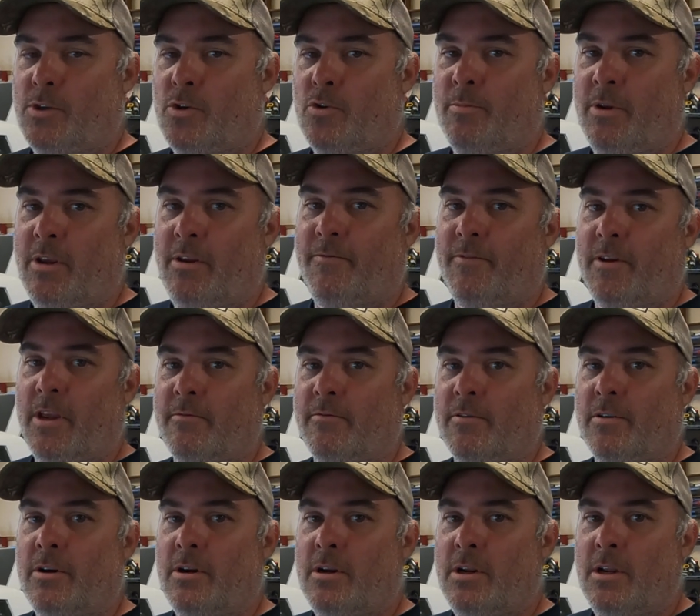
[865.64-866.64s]
do me a
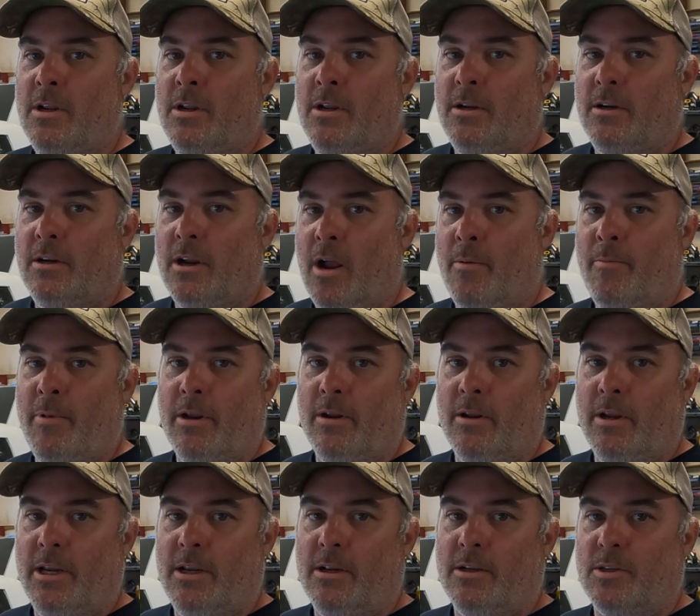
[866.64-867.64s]
favor,
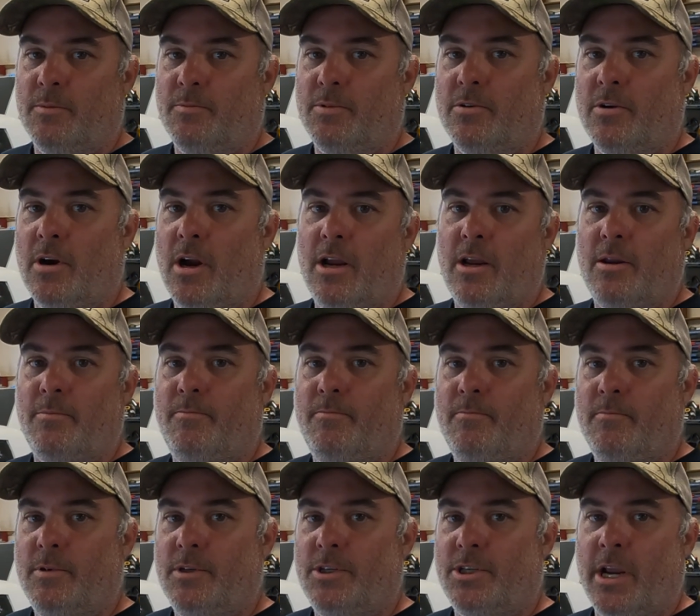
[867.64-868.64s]
comment, like, and
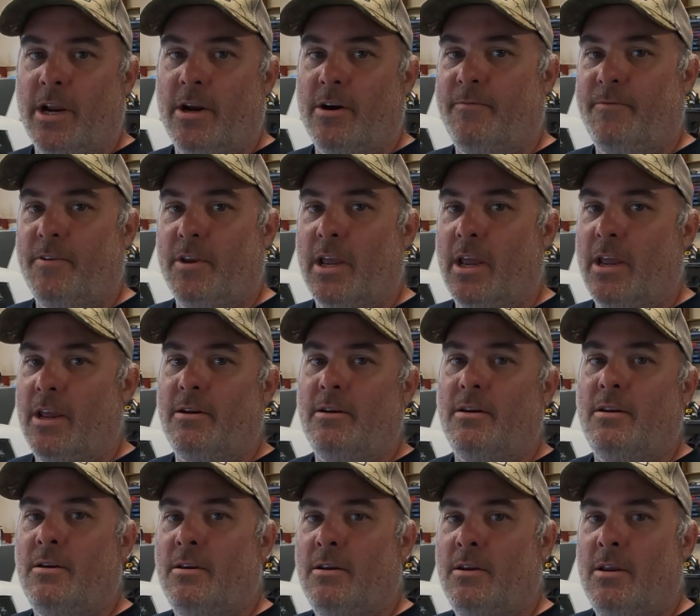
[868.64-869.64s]
subscribe, share if you
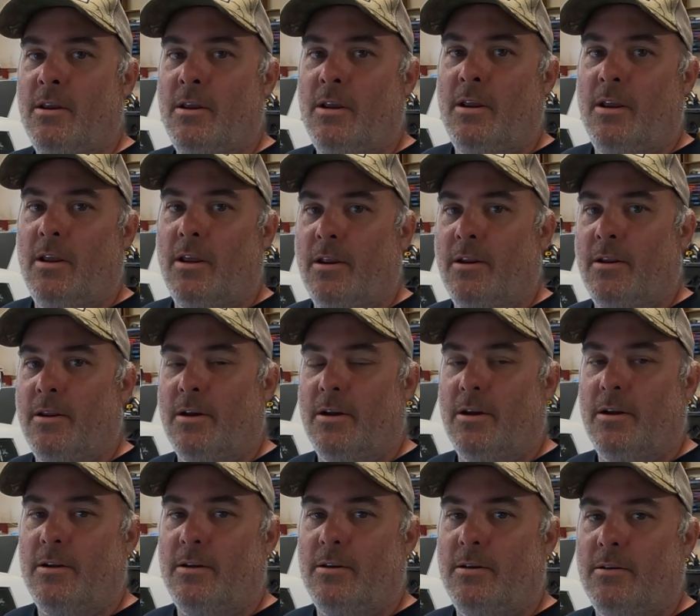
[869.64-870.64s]
can,
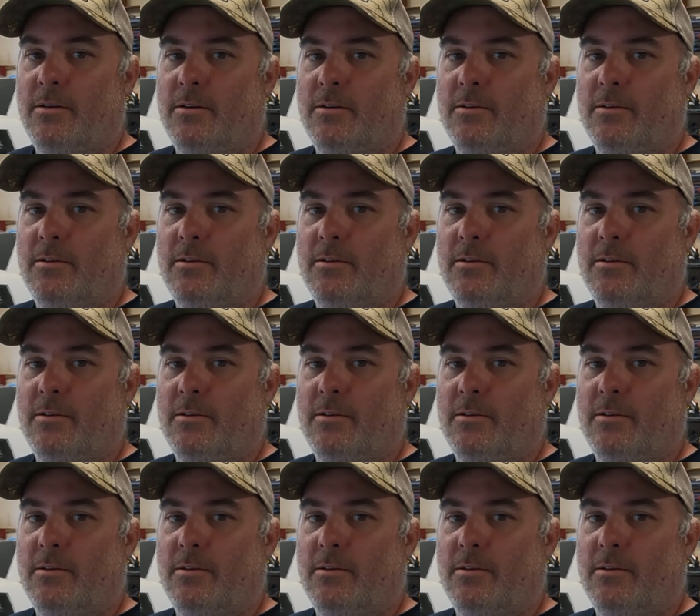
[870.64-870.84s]
and